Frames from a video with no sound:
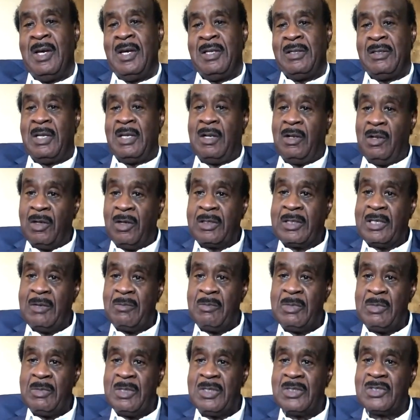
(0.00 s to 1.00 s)
They looked at
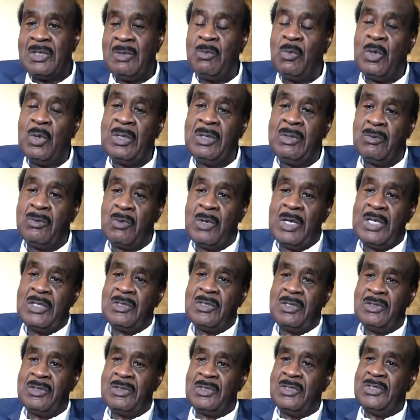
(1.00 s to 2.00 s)
me somewhat
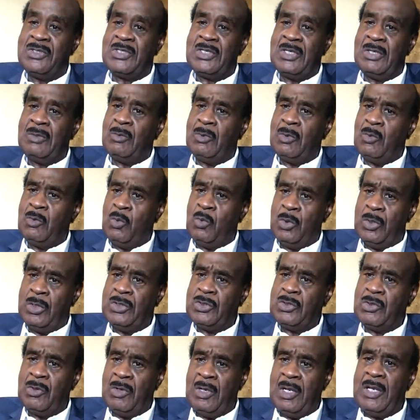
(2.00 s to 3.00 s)
incredulous and said, well,
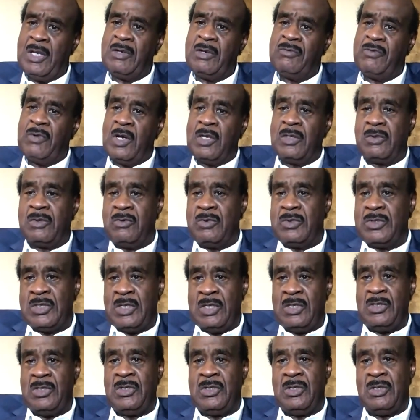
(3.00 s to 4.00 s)
where's your letter of
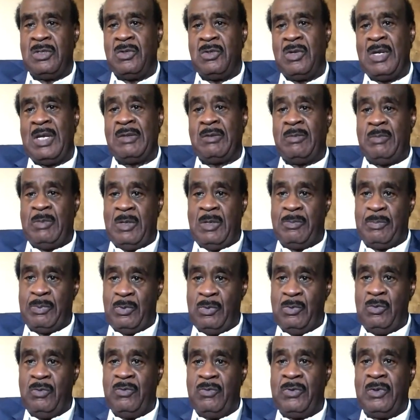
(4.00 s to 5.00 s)
authorization? You have to be
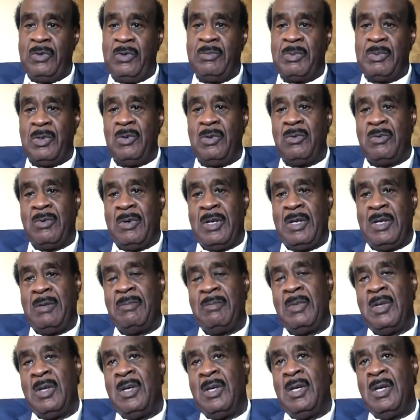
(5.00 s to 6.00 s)
approved for the program.
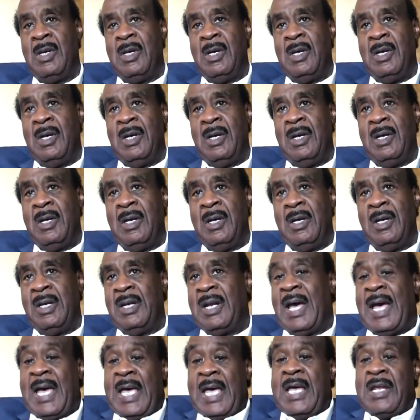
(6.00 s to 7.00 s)
And
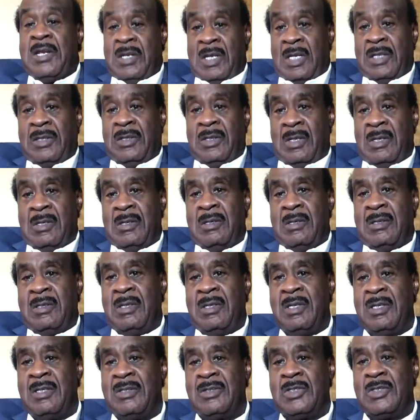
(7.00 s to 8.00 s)
I had nothing.
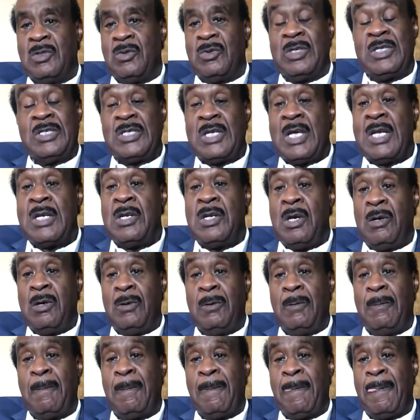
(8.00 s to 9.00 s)
And so they said
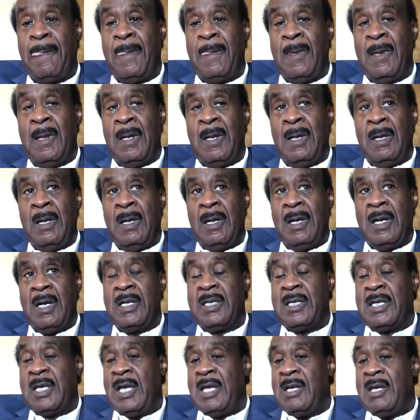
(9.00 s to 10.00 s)
no. I
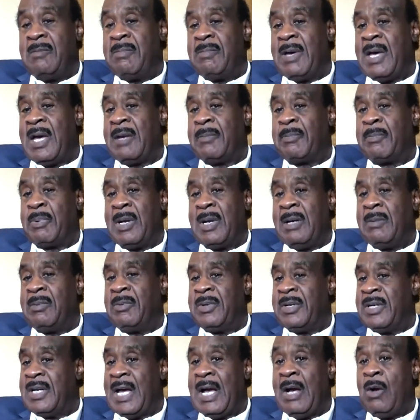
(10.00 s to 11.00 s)
came back
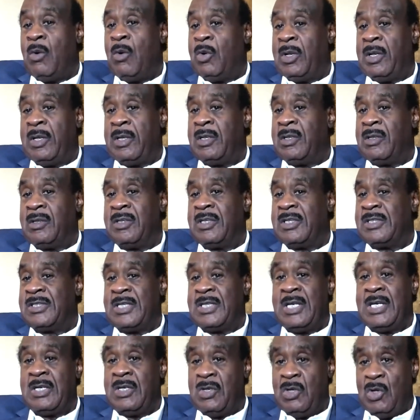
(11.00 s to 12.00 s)
probably an hour later, they
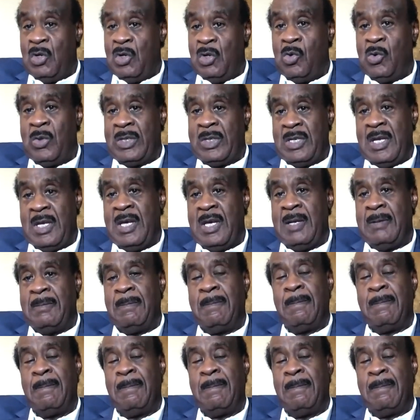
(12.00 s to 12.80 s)
said no again.